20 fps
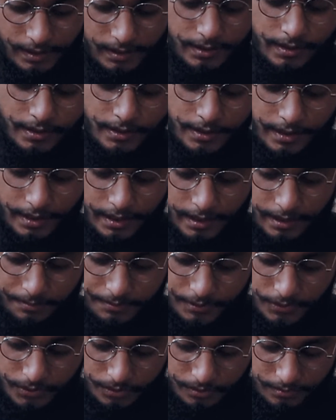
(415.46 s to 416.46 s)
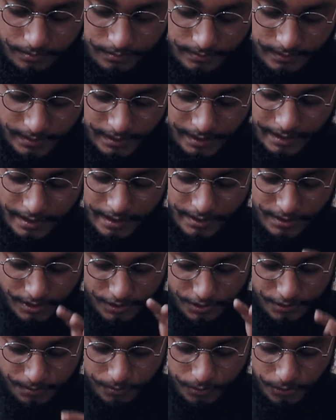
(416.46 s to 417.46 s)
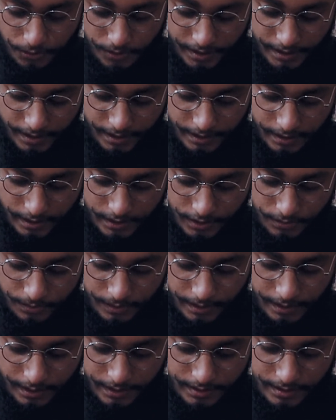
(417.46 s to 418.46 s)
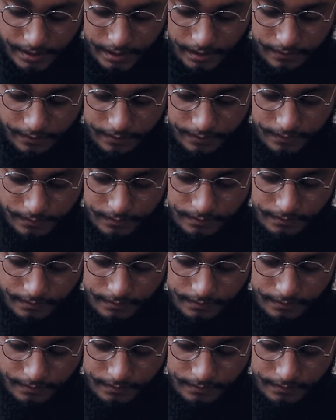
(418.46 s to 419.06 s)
the third cup, so let's just pour it in this one itself,